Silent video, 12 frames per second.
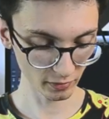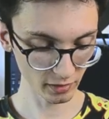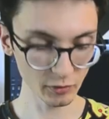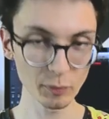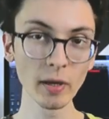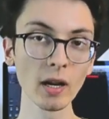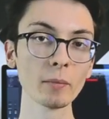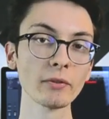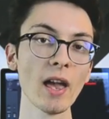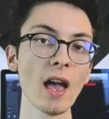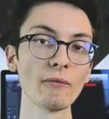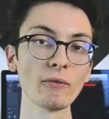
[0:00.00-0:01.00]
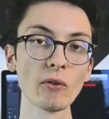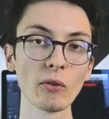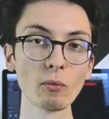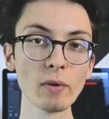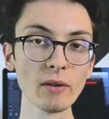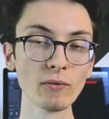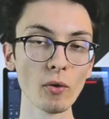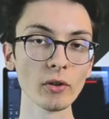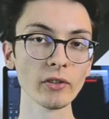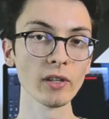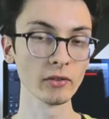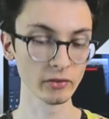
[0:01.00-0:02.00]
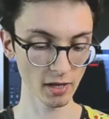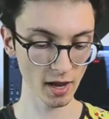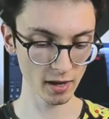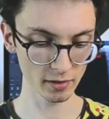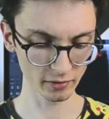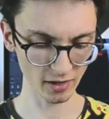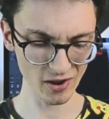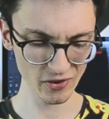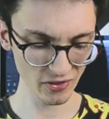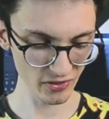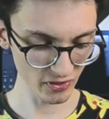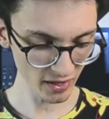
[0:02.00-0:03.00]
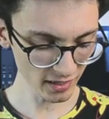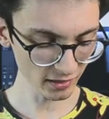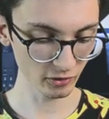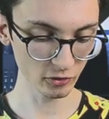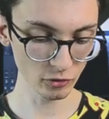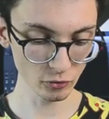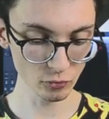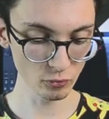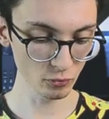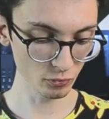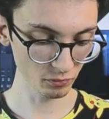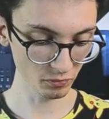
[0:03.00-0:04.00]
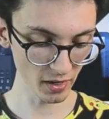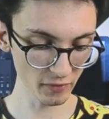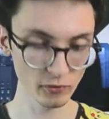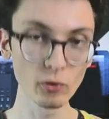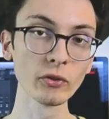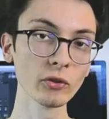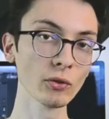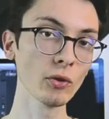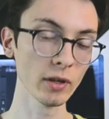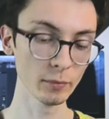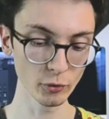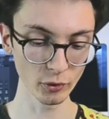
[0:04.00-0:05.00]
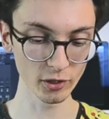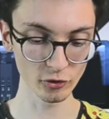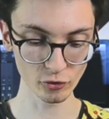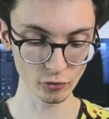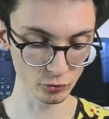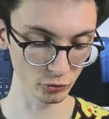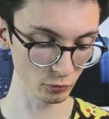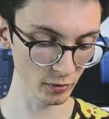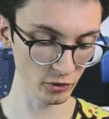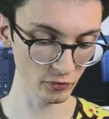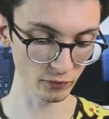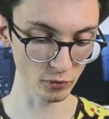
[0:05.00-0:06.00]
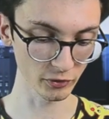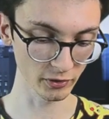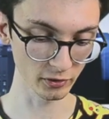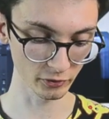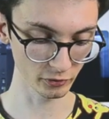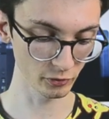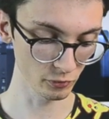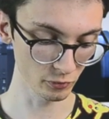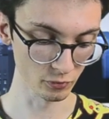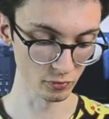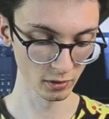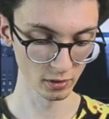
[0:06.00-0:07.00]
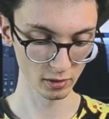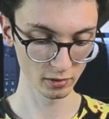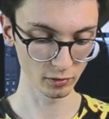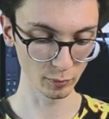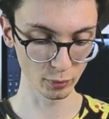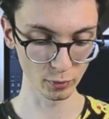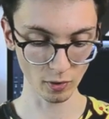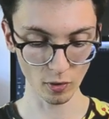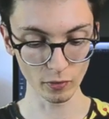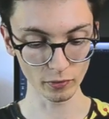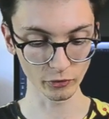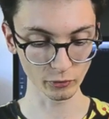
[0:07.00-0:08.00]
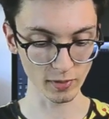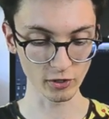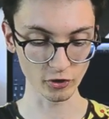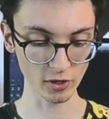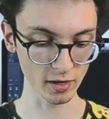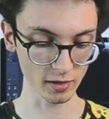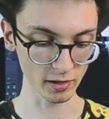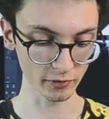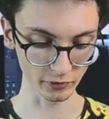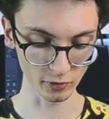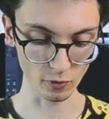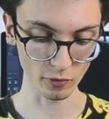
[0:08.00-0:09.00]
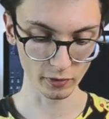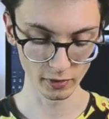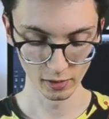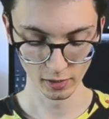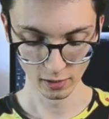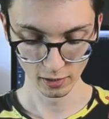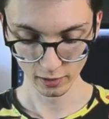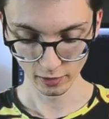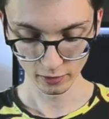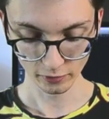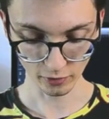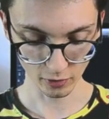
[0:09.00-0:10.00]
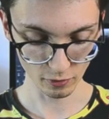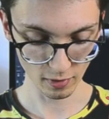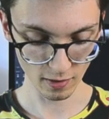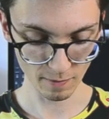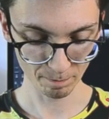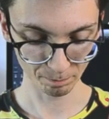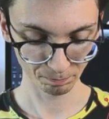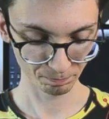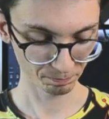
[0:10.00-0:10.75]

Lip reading: these pickups have 3 voicings, and I think if you install them, you can choose which voicings you put on the switch and so on. So